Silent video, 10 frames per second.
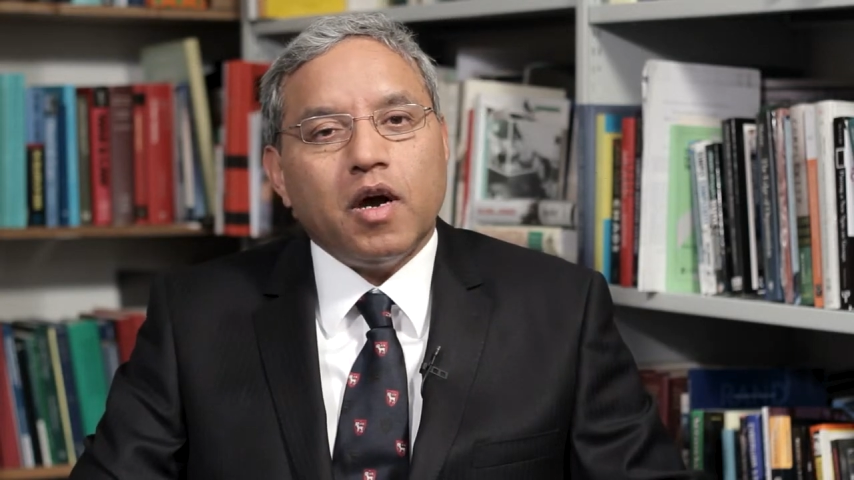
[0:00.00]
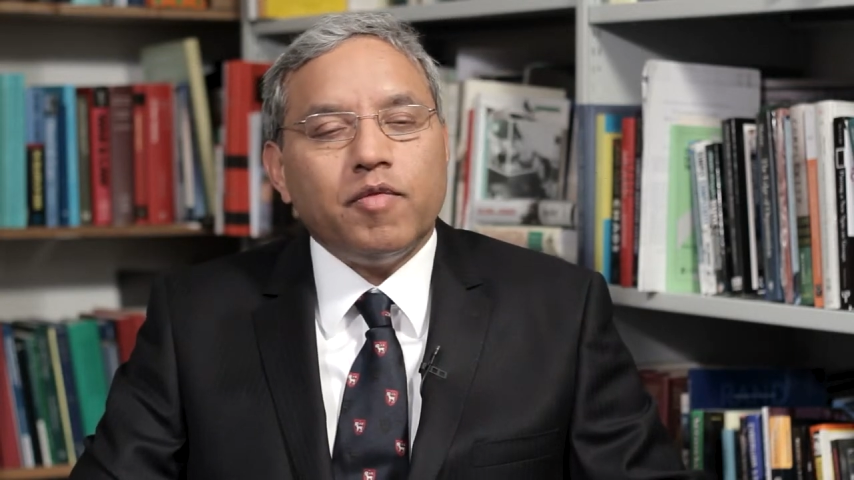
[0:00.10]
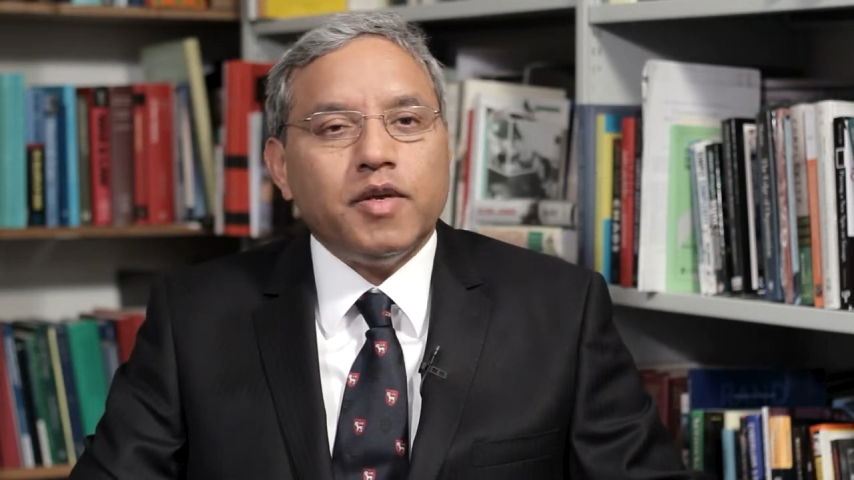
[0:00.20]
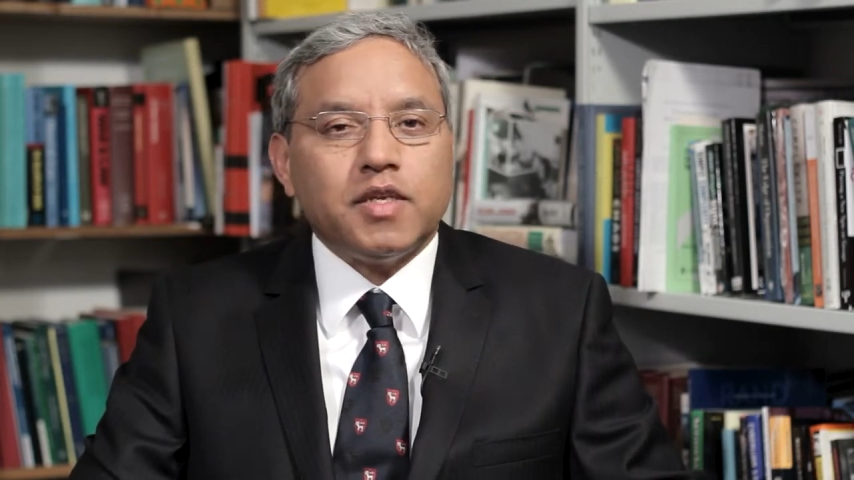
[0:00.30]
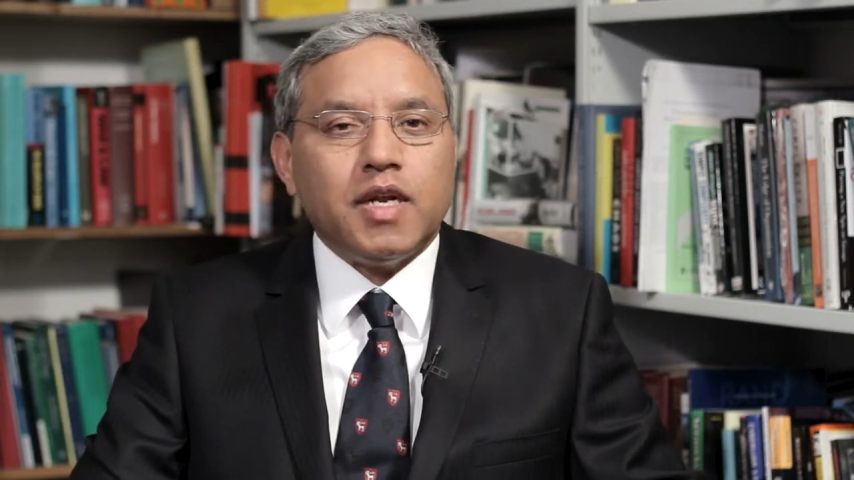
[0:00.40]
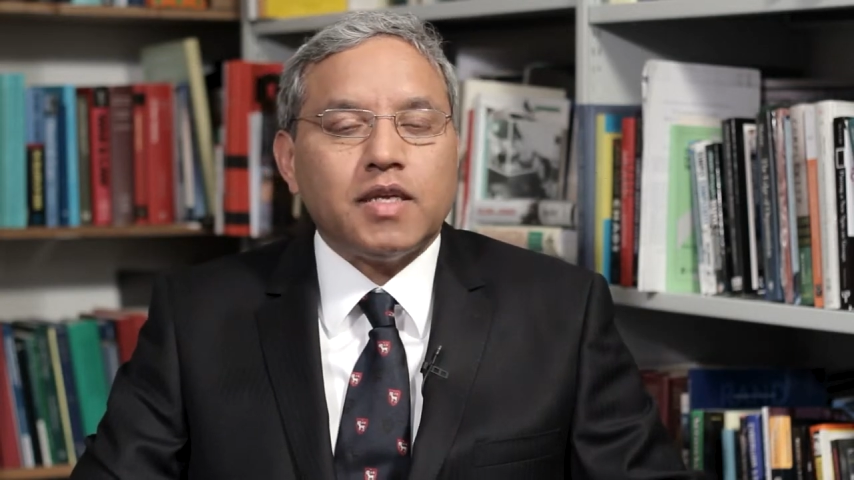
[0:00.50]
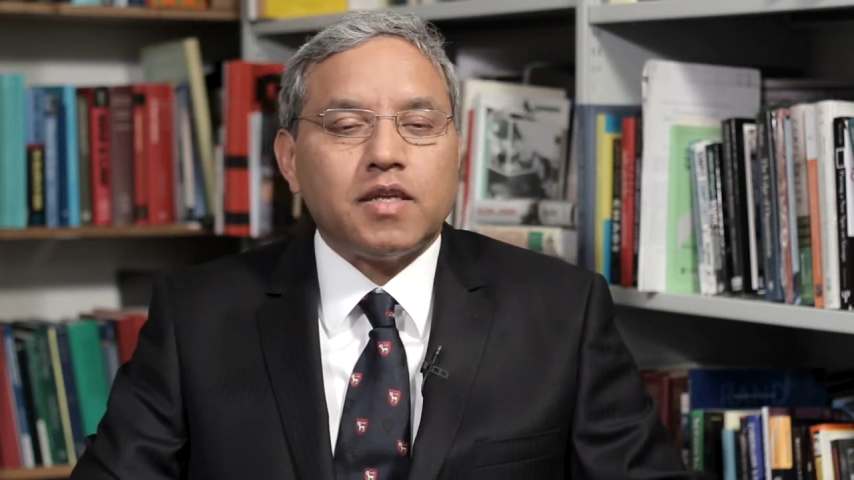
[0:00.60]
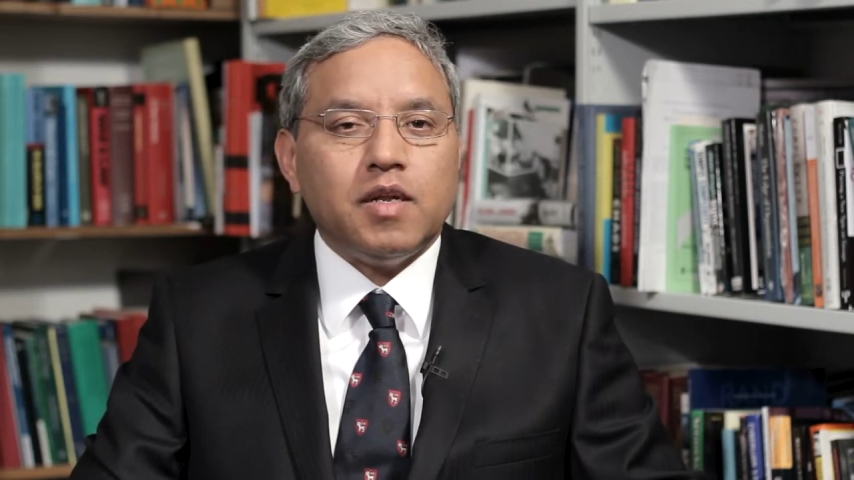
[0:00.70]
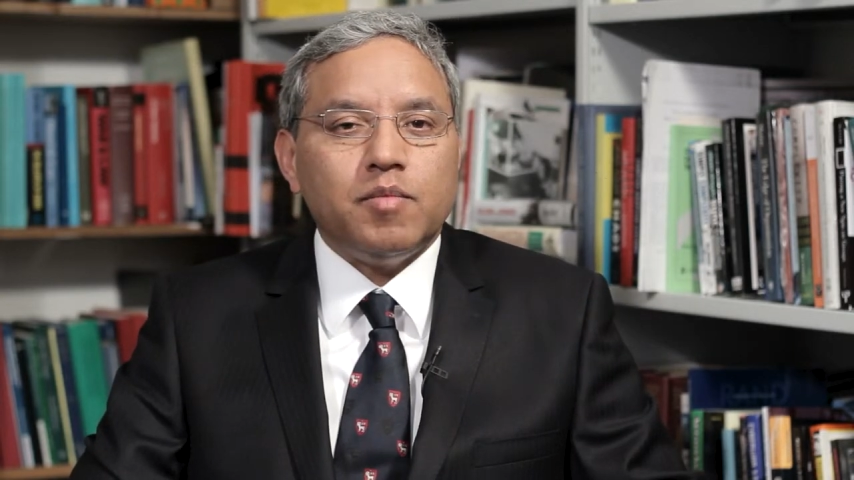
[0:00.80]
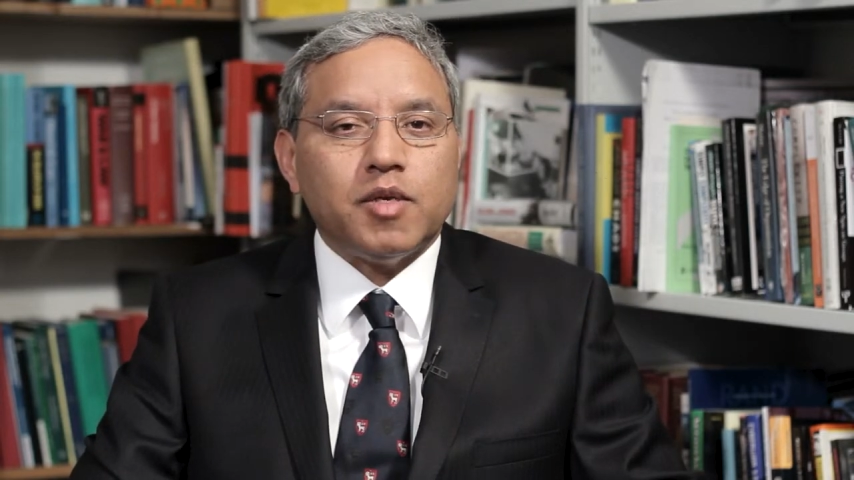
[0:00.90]
of
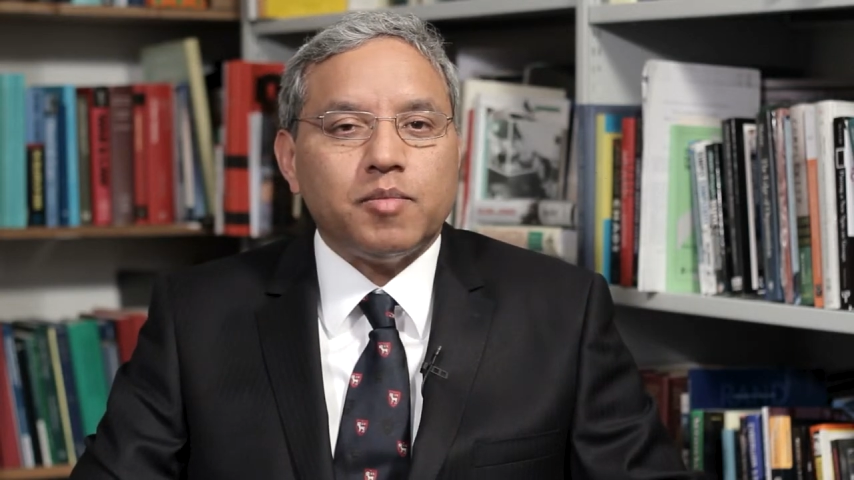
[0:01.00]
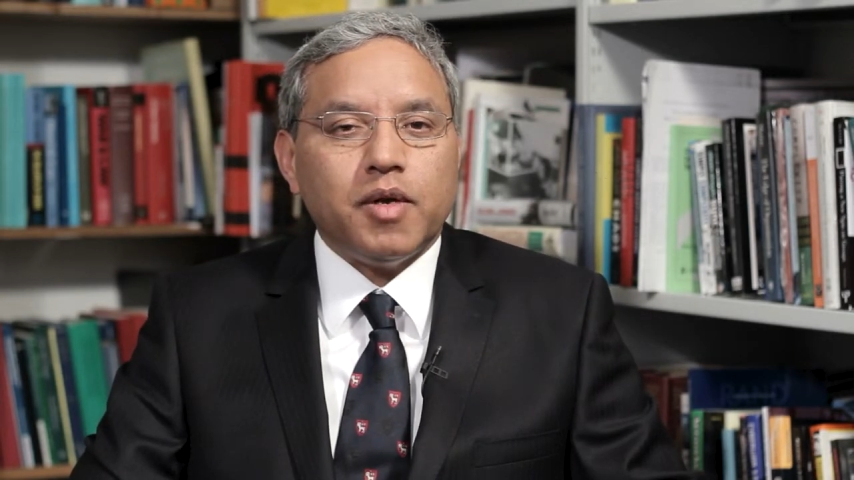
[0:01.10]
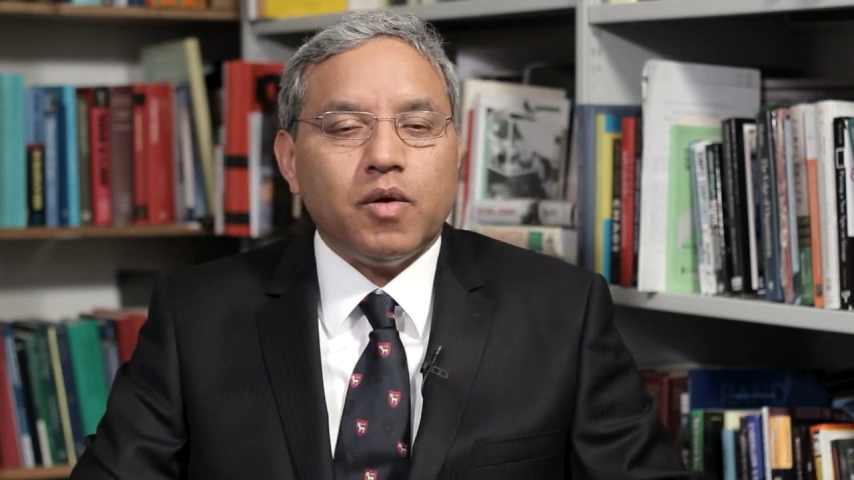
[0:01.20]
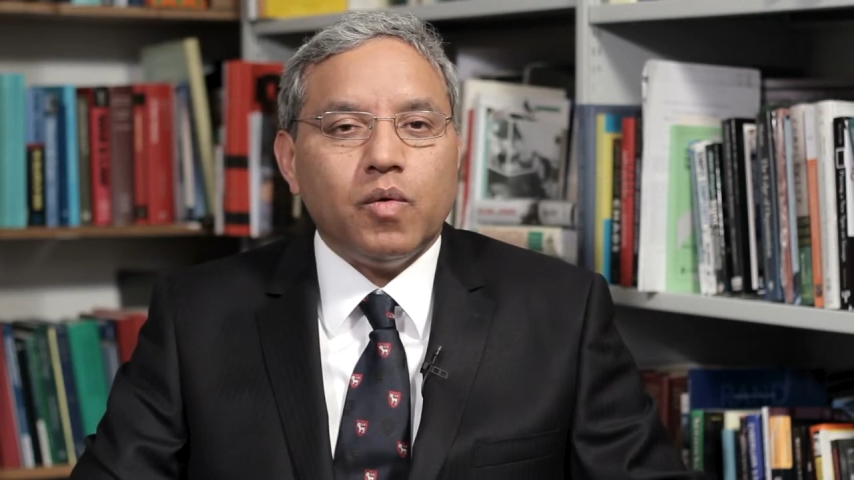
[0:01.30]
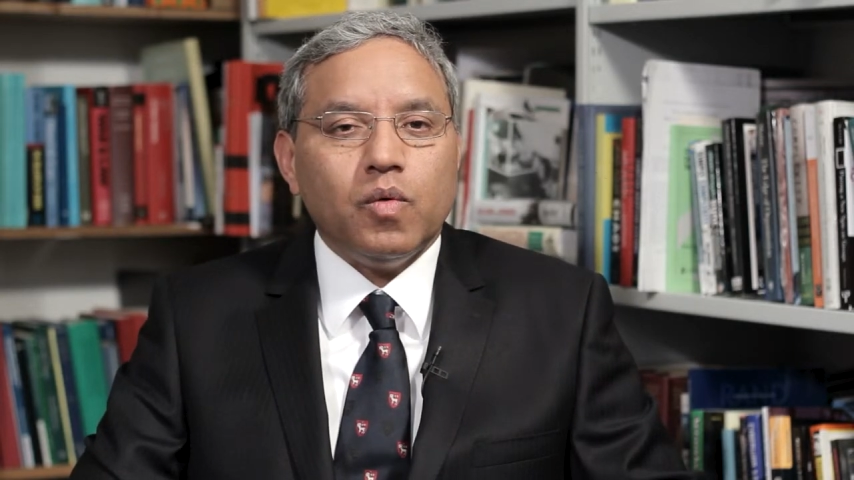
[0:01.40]
international investment